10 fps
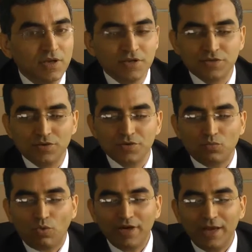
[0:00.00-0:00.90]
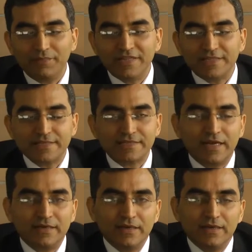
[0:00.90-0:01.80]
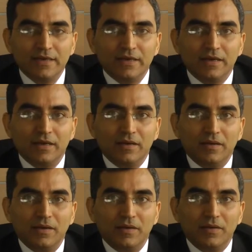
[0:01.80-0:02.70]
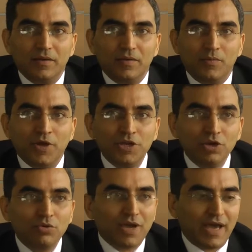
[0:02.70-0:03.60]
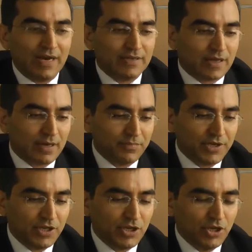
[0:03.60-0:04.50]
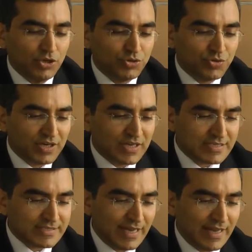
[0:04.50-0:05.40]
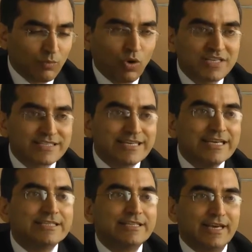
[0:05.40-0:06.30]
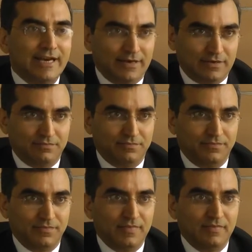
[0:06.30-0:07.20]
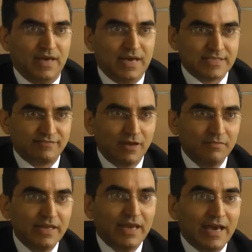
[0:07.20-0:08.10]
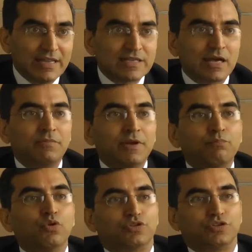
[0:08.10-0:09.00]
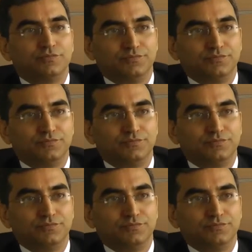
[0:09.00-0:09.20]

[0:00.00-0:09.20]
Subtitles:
So what happens is that when you look at the company, you do understand at what stage they are as a family and as a company both.